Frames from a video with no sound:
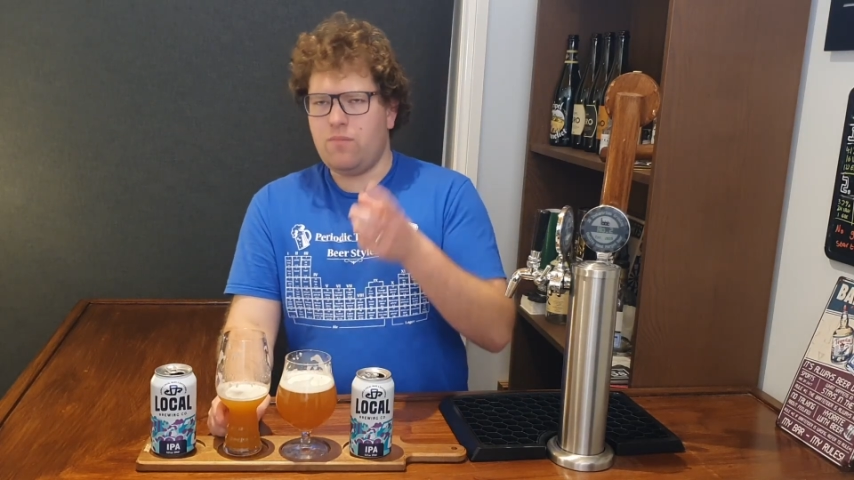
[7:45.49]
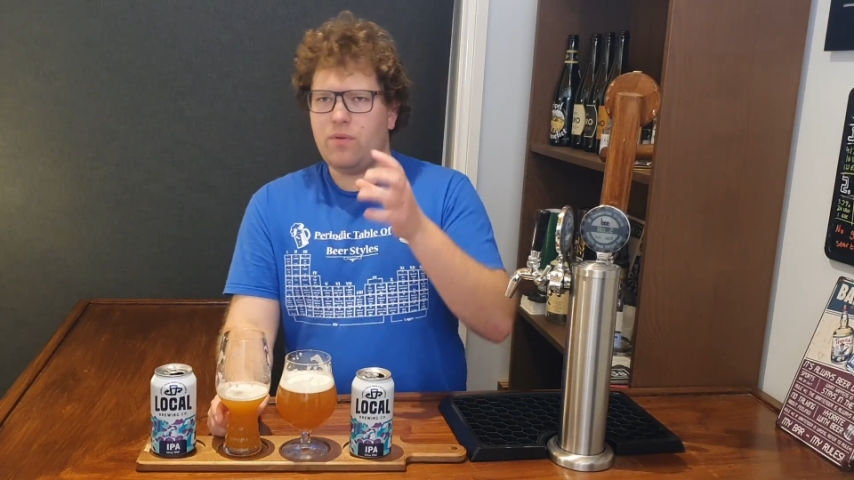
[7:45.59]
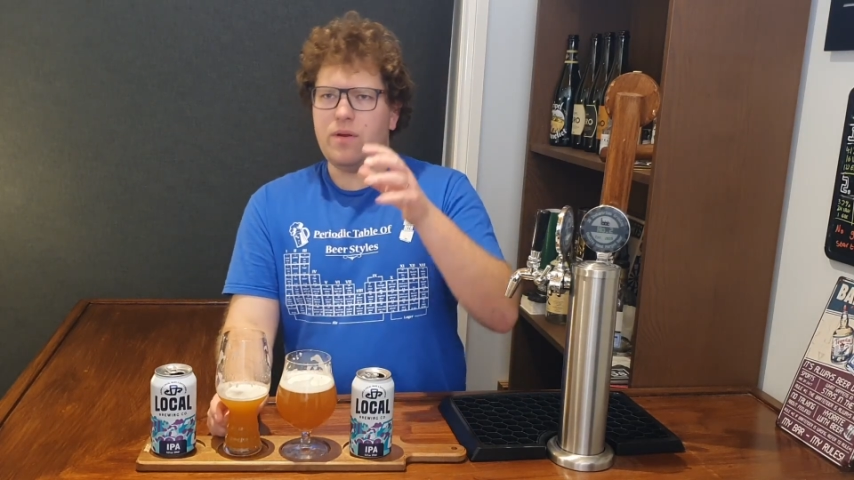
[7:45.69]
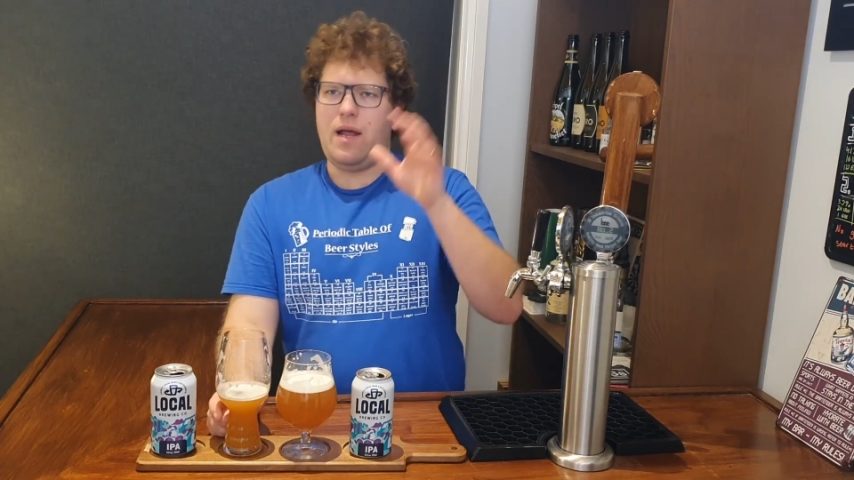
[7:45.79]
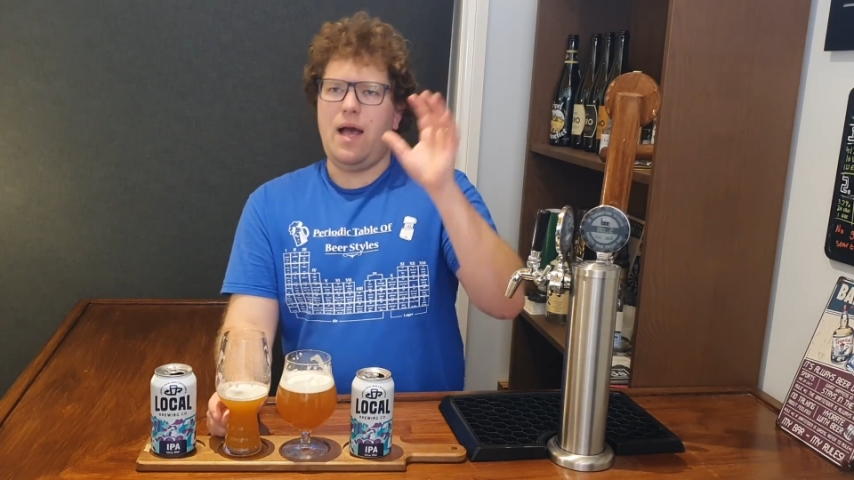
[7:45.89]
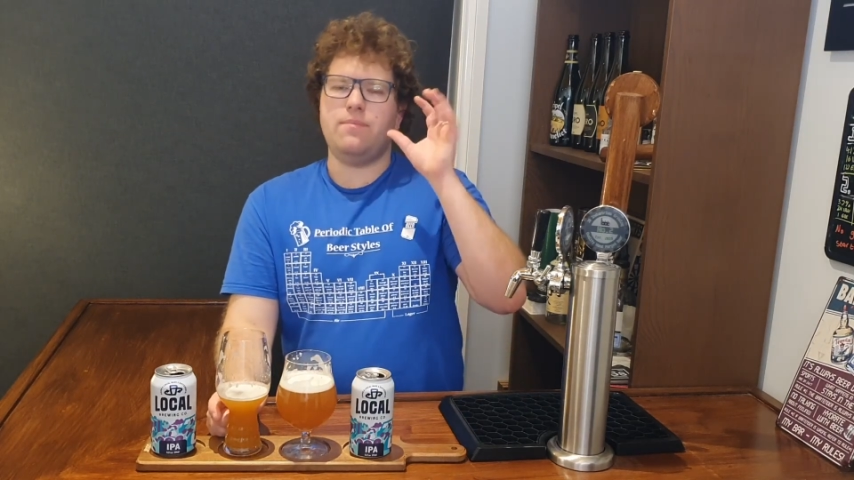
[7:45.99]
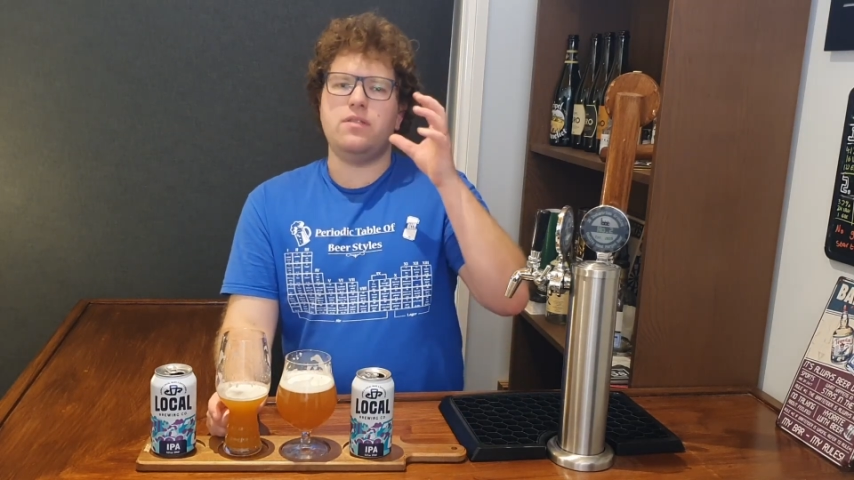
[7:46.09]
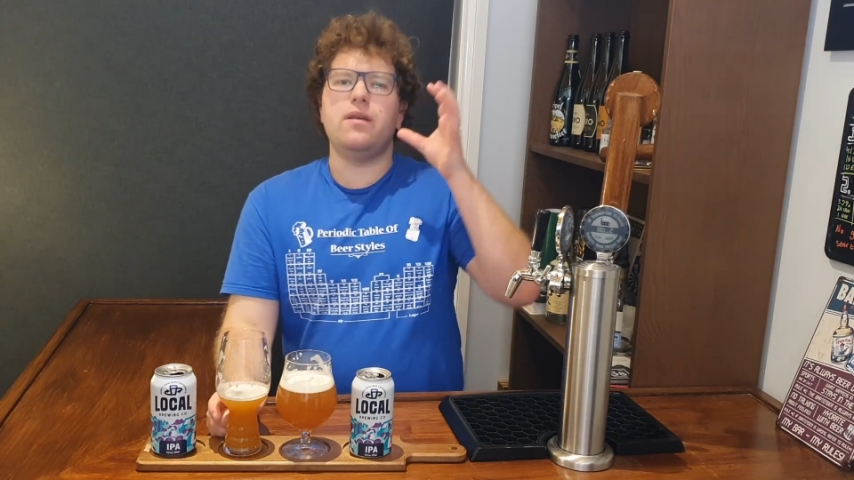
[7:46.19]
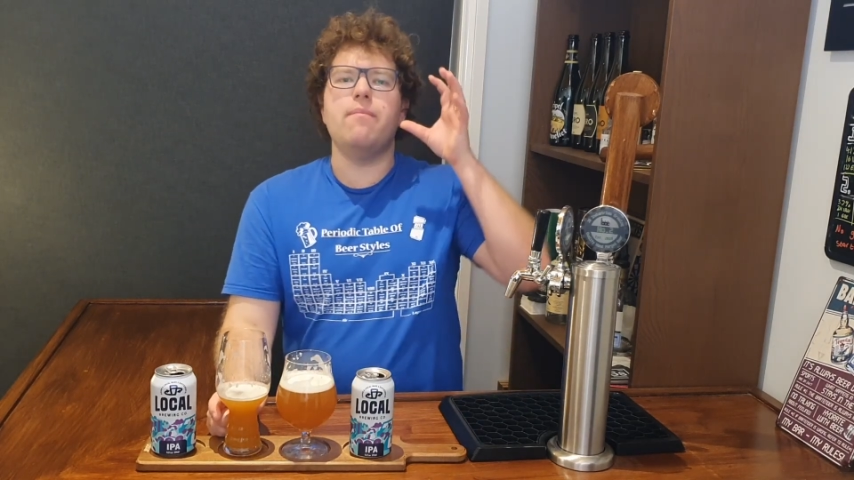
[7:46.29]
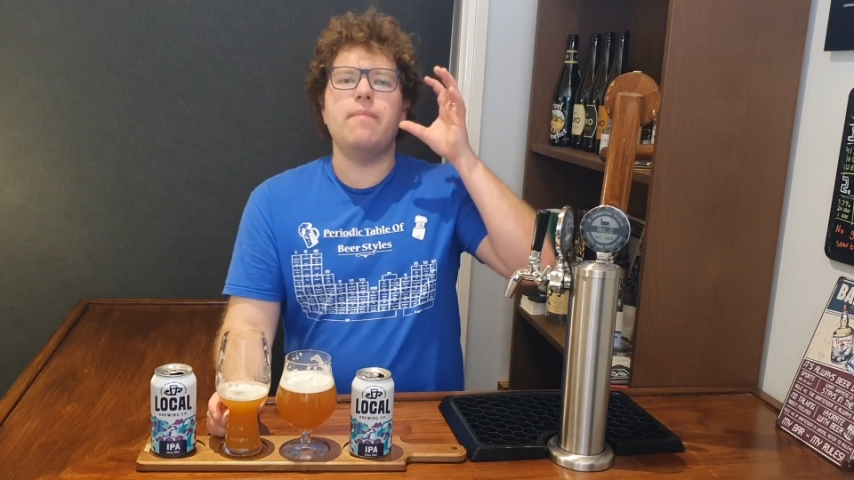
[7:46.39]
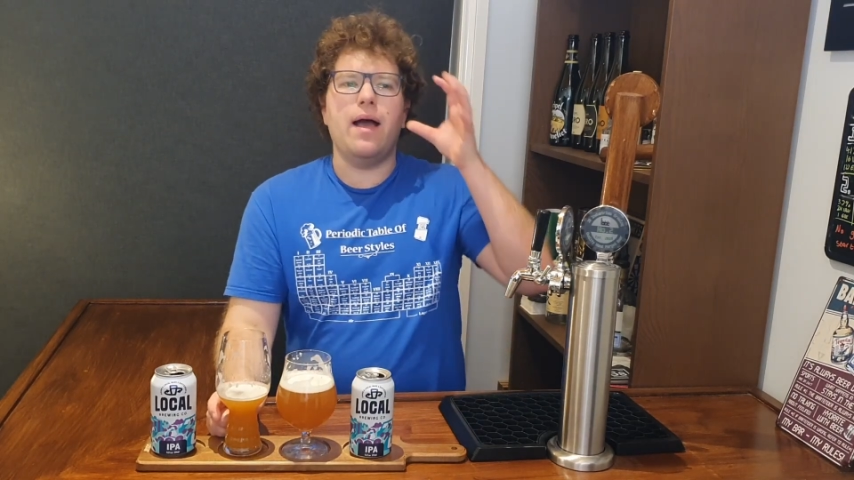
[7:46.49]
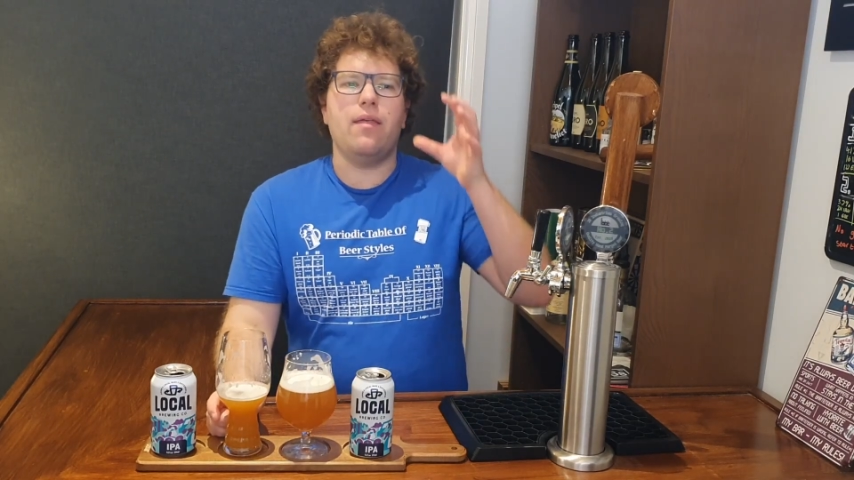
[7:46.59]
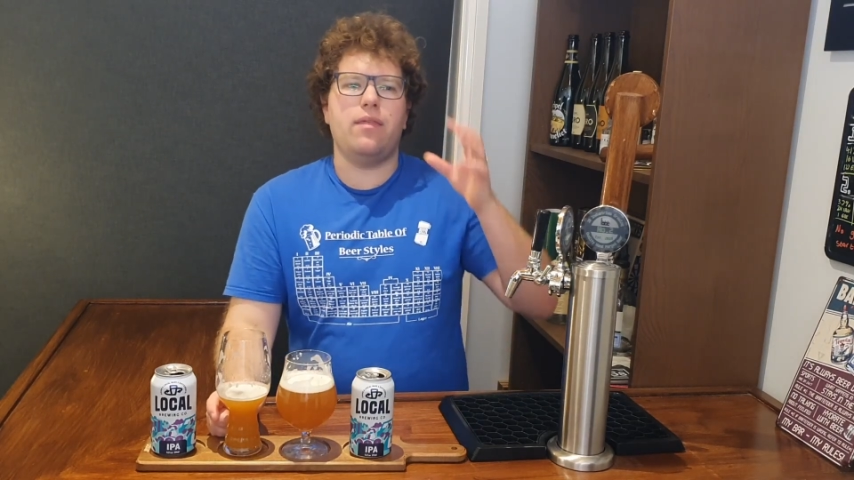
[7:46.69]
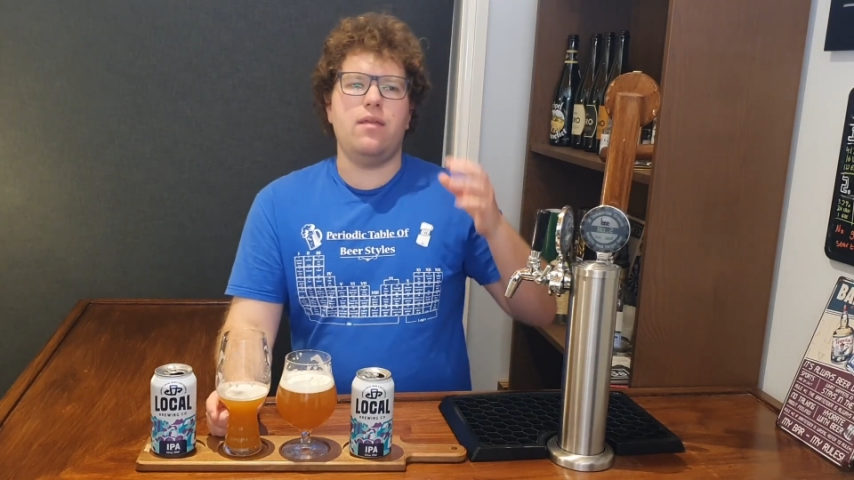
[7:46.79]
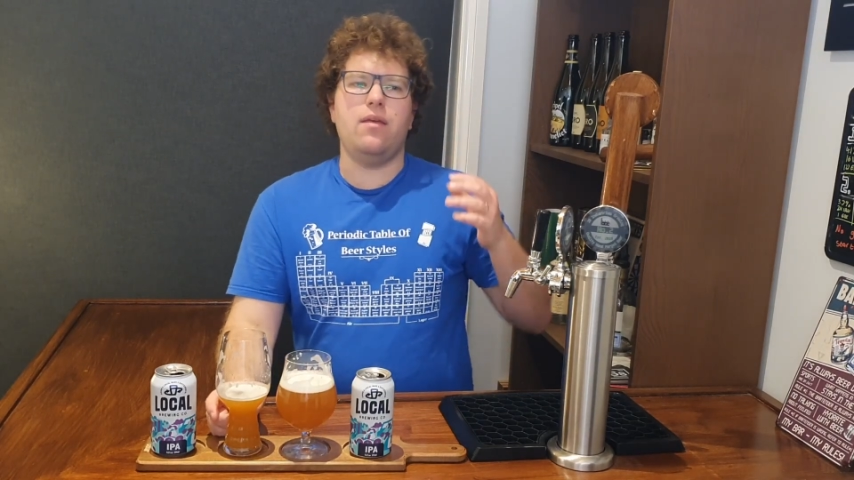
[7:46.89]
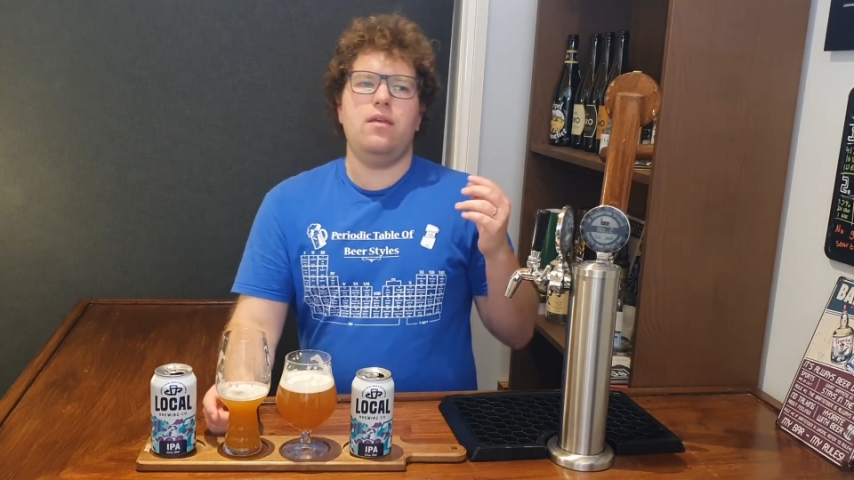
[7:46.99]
put it up to your mouth